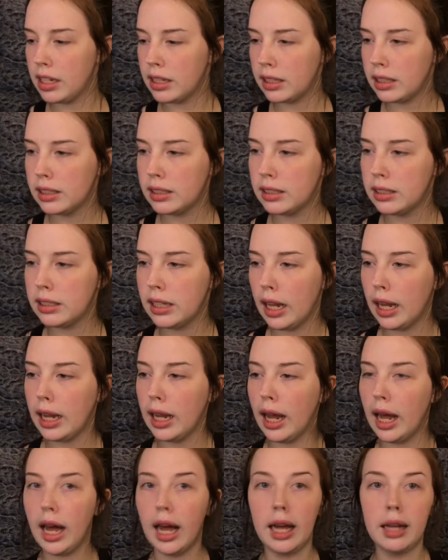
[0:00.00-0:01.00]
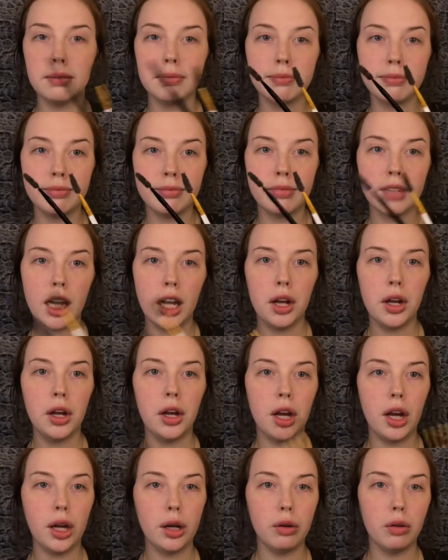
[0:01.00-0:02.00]
like a lot.
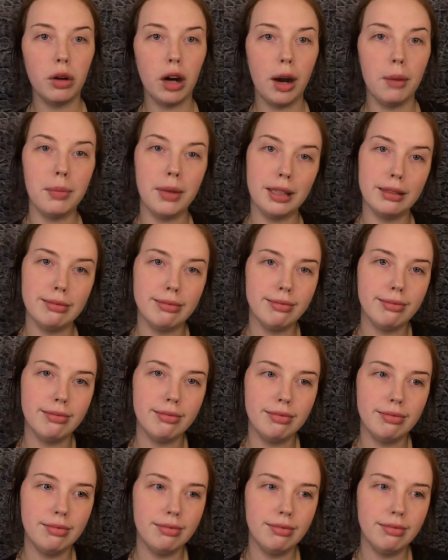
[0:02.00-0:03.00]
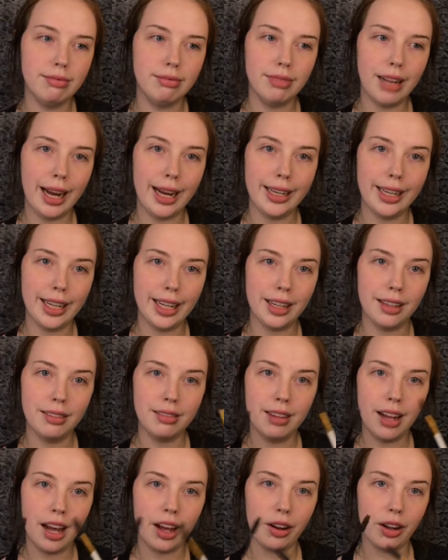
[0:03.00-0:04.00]
Well, I mean, I
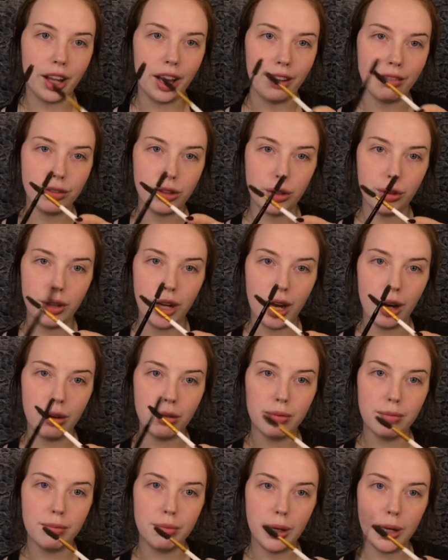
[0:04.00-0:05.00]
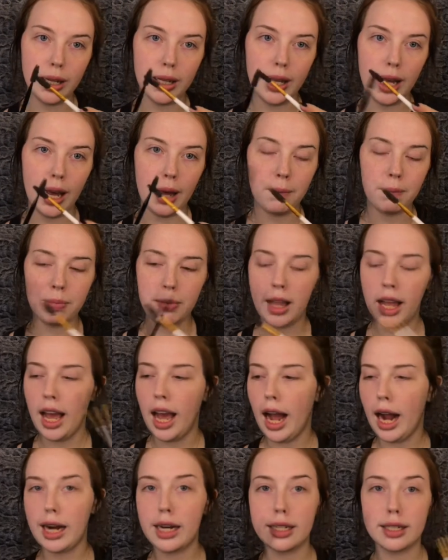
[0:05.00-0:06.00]
only have two now, but yeah,
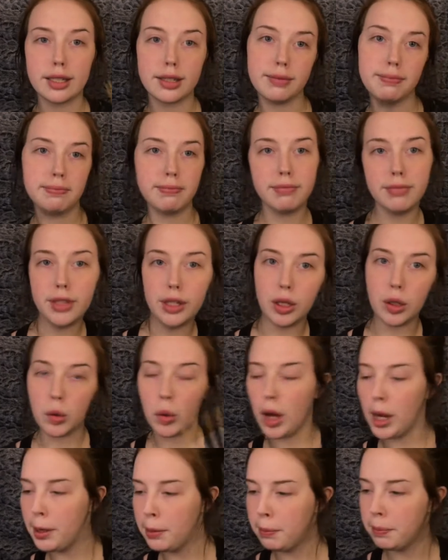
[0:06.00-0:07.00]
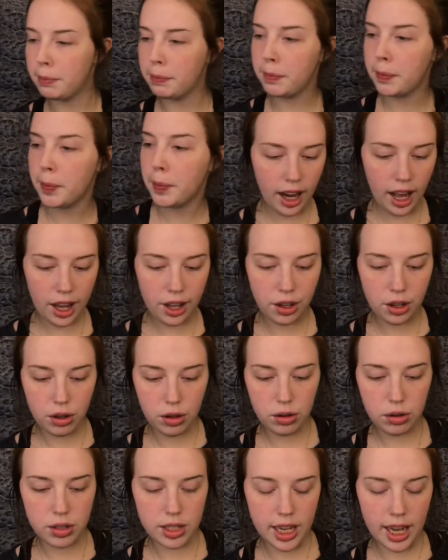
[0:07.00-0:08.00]
I just use one. I
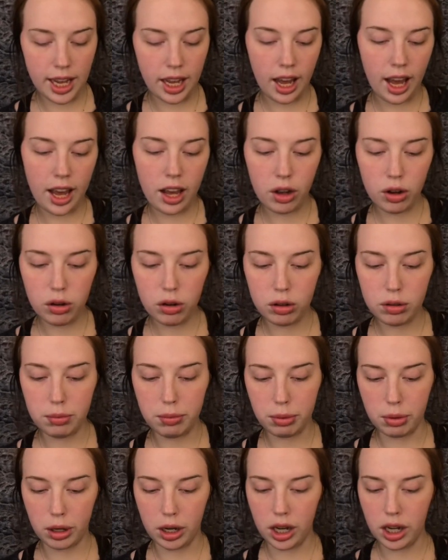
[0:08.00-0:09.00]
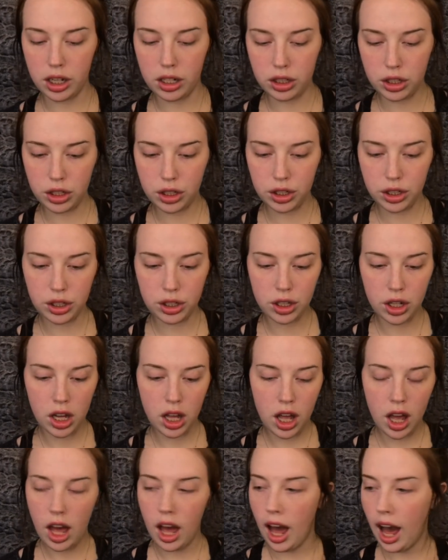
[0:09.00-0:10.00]
use a angled brush.
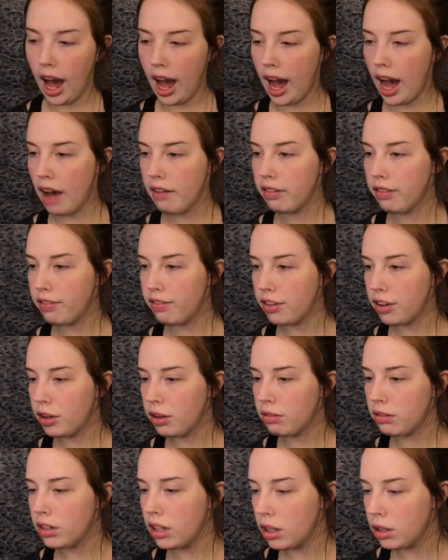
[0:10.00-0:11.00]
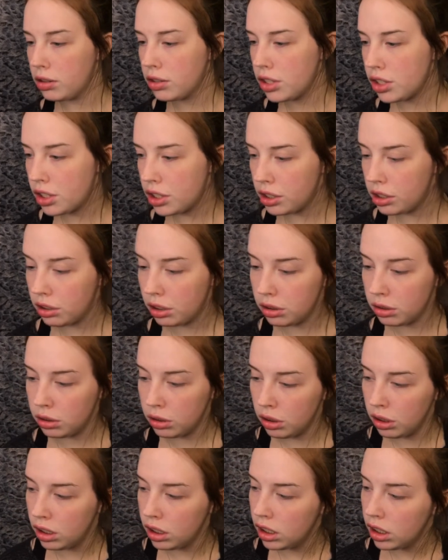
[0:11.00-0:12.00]
I have a few of those
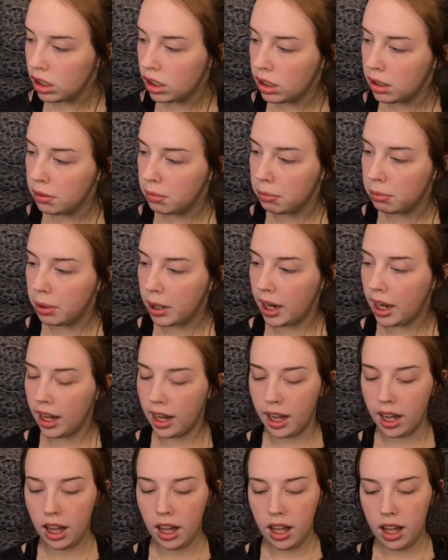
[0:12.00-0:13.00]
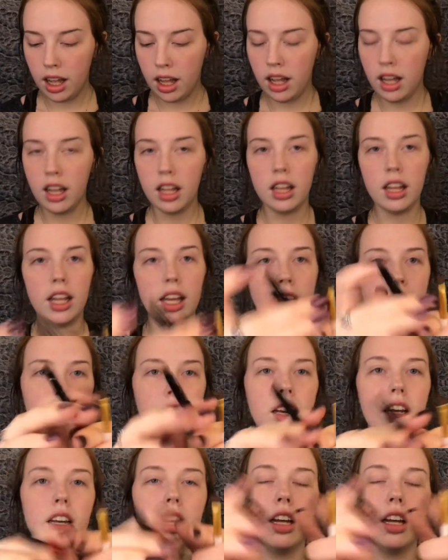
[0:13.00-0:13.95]
too, but like,